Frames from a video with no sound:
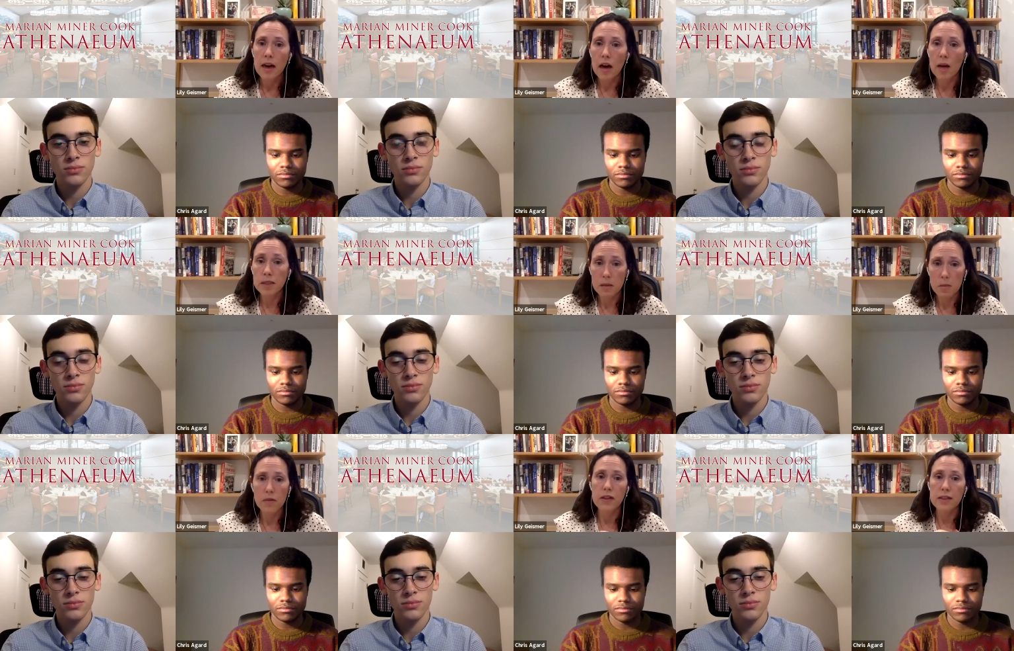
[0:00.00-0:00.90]
Speaker 1: um, some
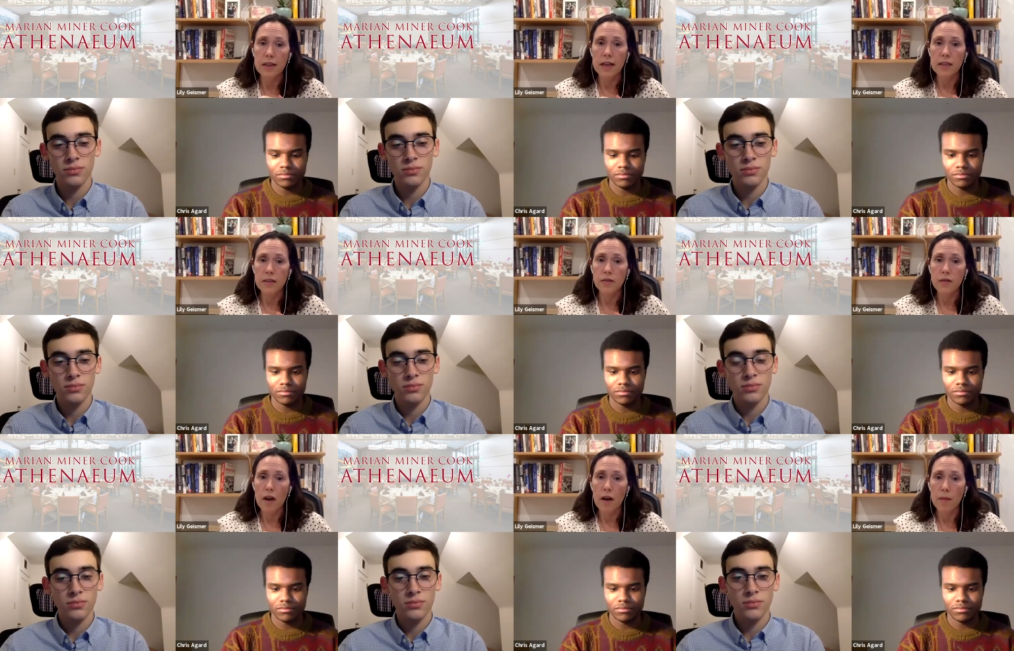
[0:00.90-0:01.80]
of these kinds of
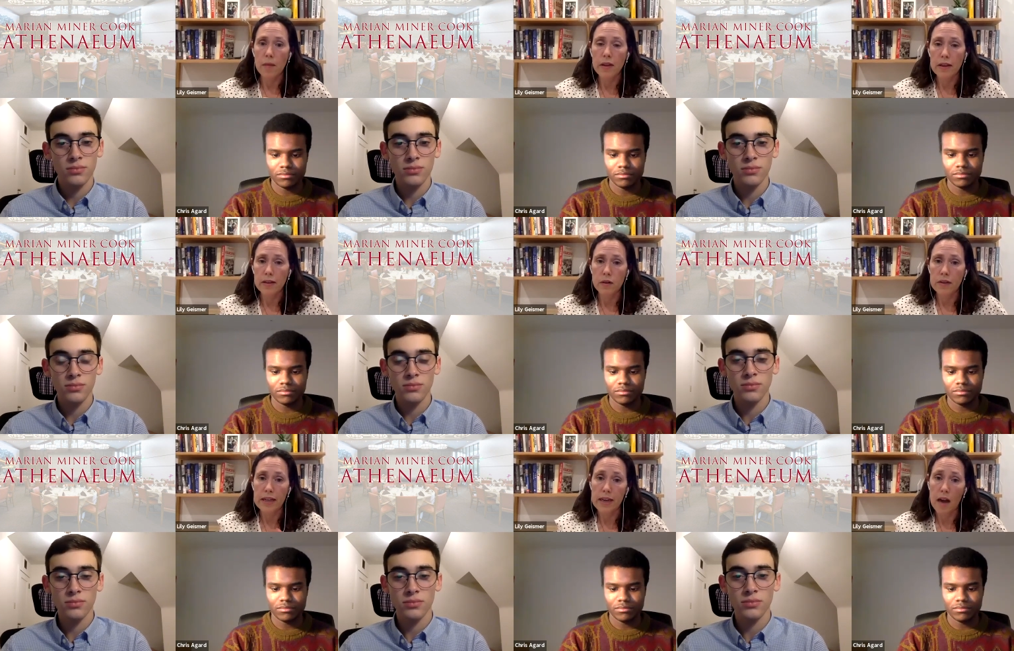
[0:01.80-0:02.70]
um, the sort of
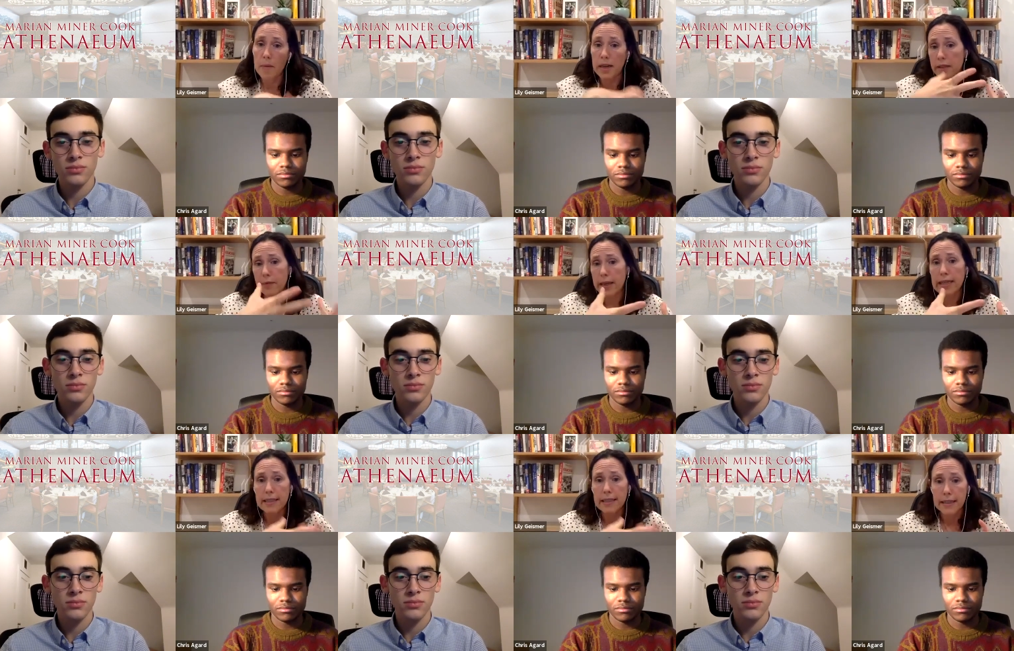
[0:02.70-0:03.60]
economics of
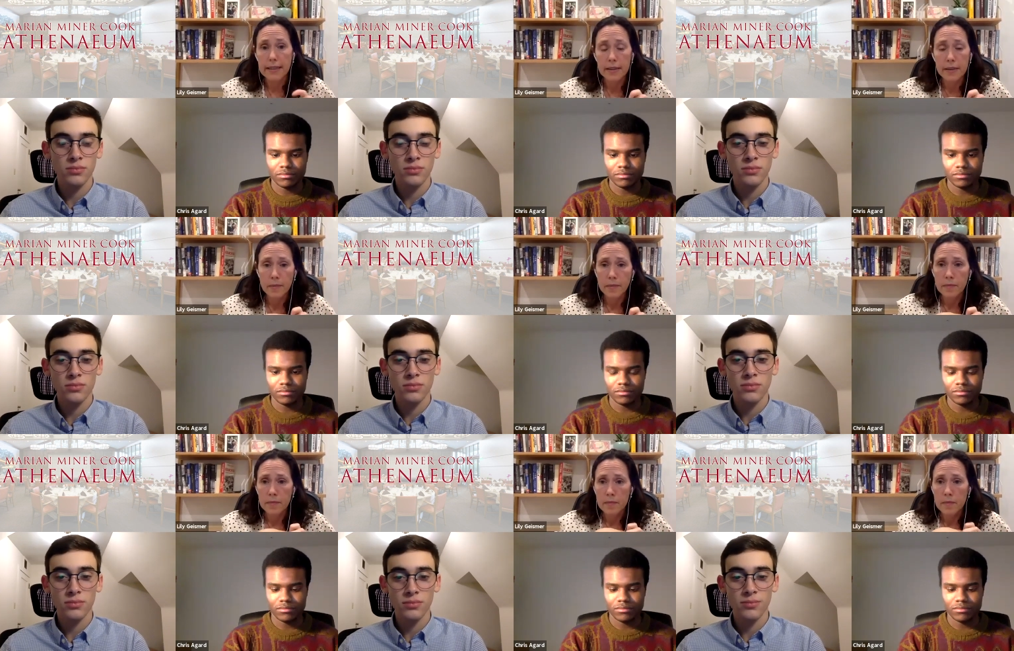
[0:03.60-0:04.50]
many cities.
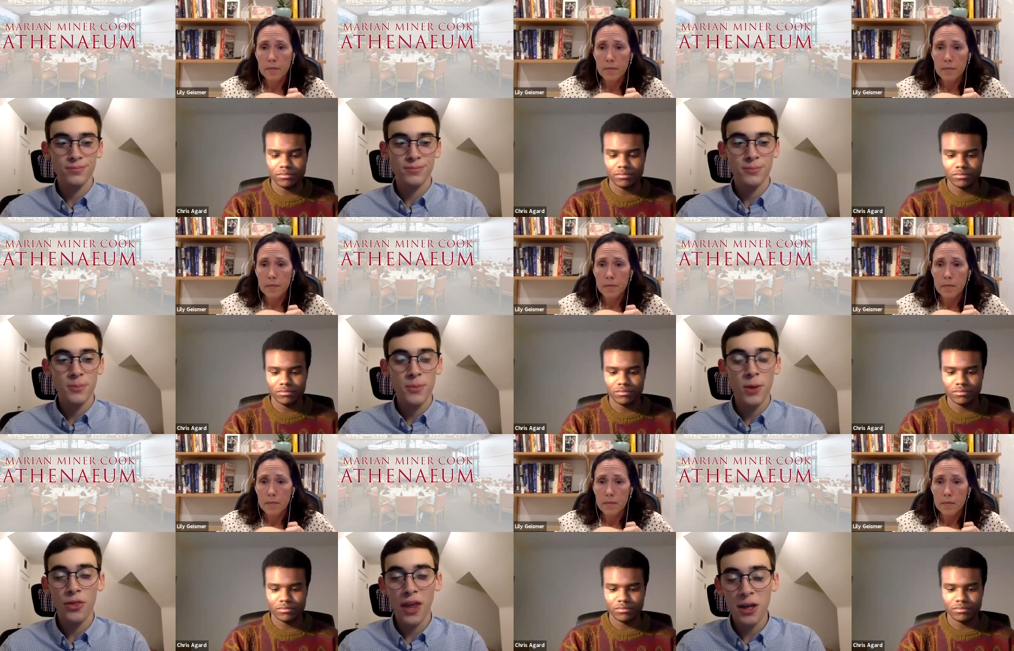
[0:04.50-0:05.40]

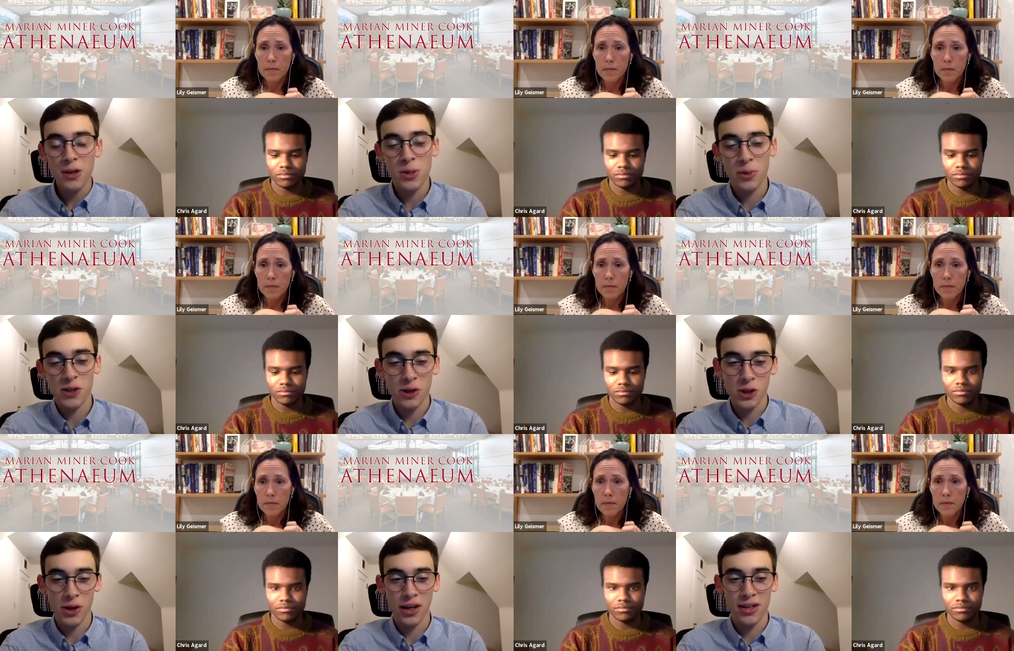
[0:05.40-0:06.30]
Speaker 2: Thank you so much for
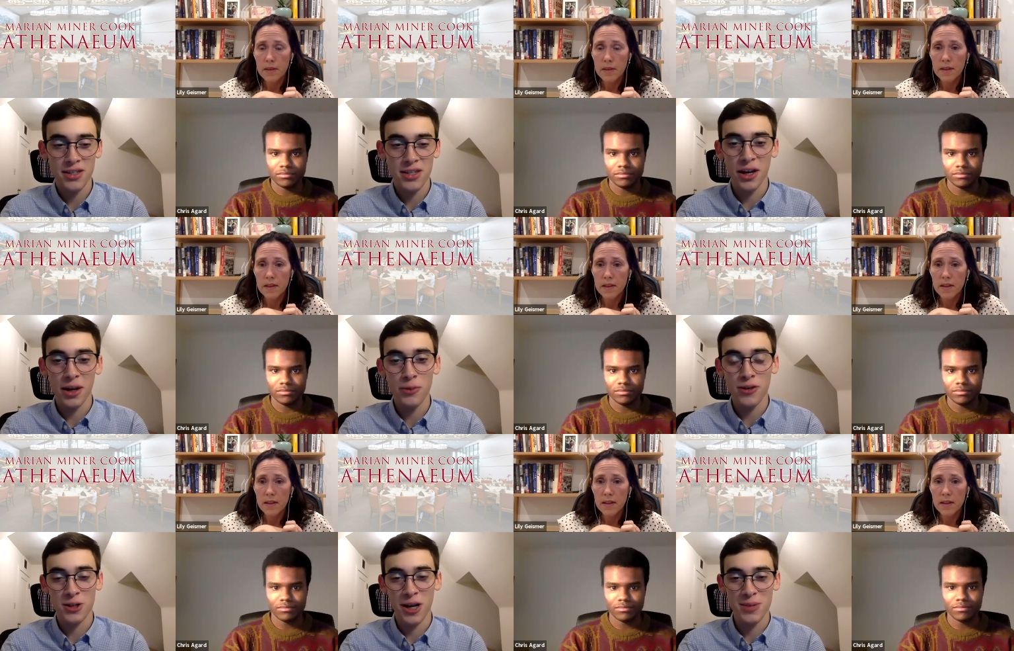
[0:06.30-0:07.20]
joining us tonight,
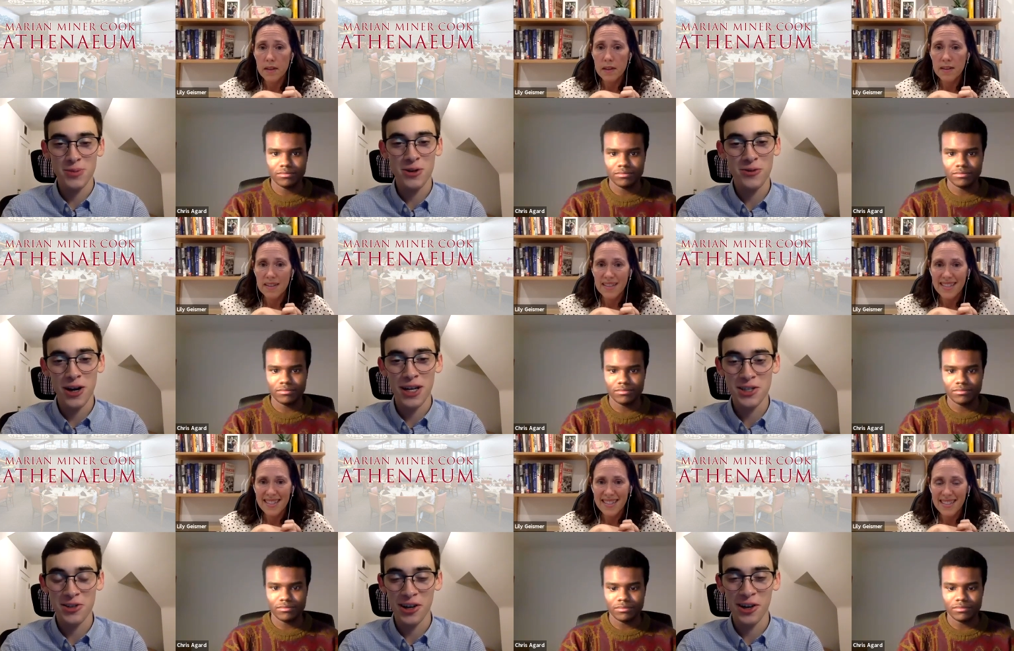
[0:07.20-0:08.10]
Professor Geismer, and for
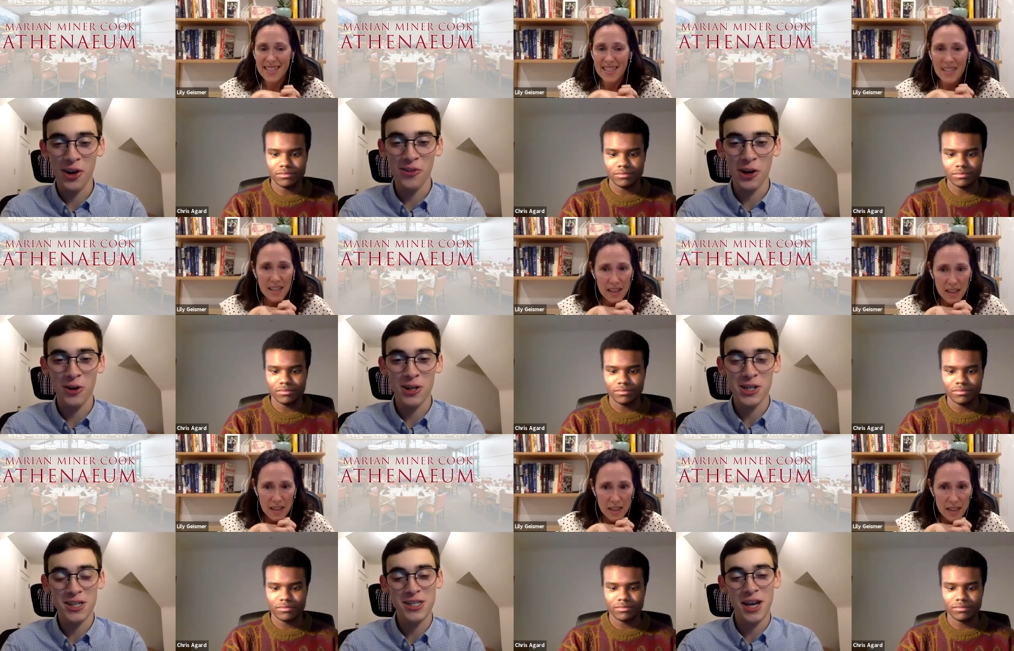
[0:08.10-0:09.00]
answering all of our
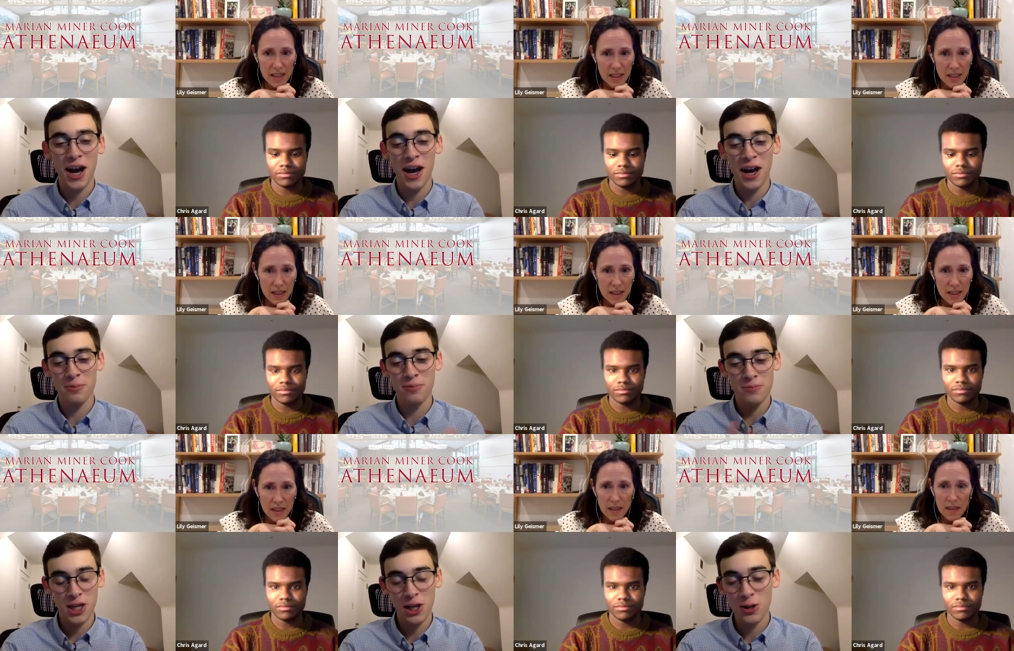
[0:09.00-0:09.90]
questions. Uh,
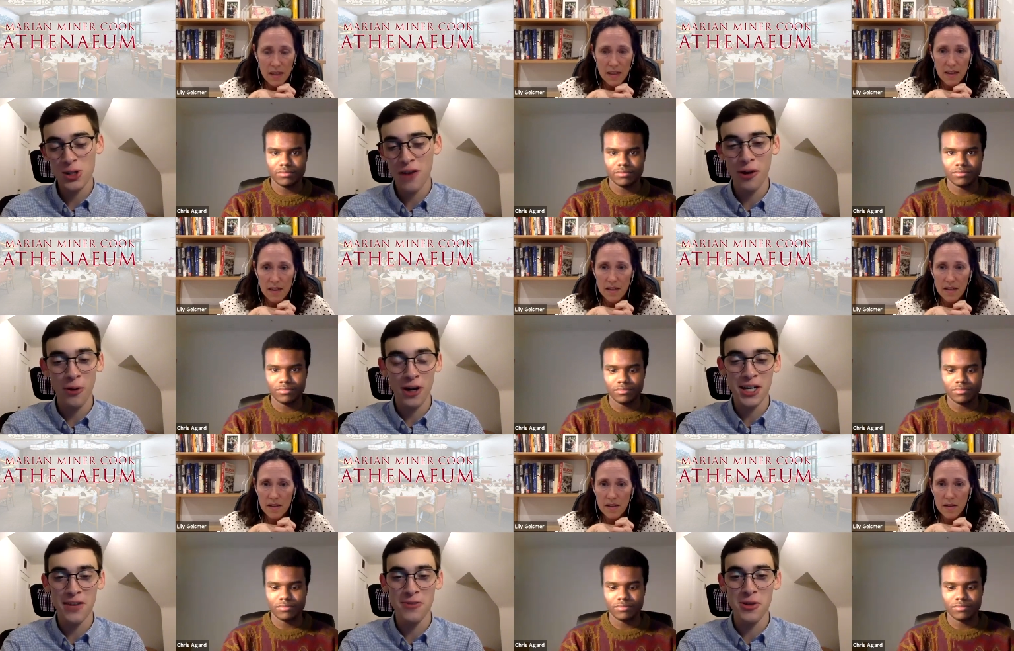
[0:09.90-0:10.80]
To close off, I wanted
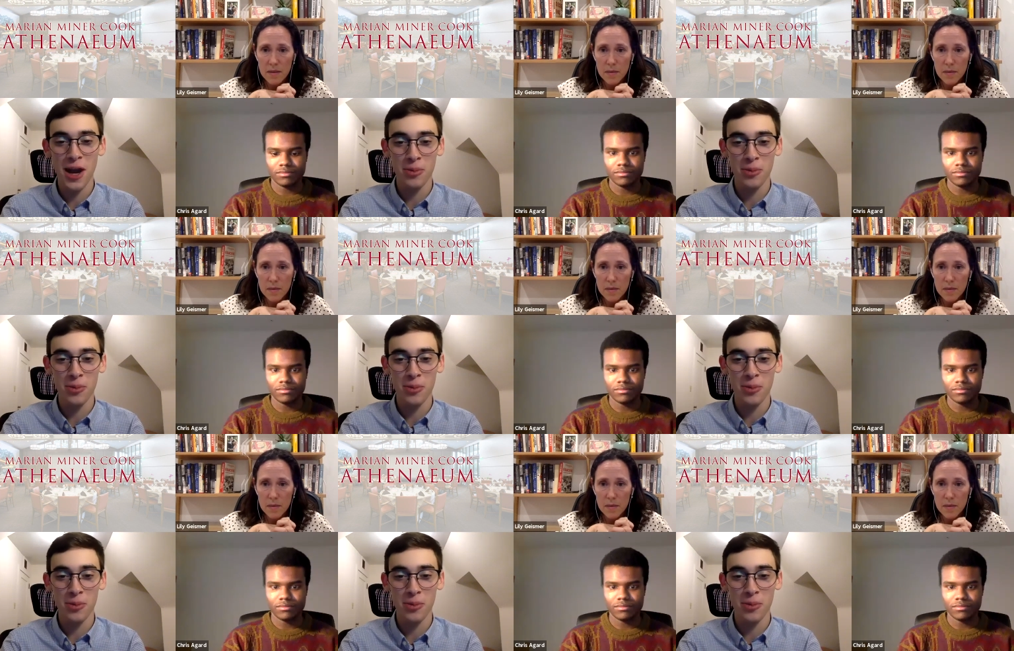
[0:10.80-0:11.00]
to give you the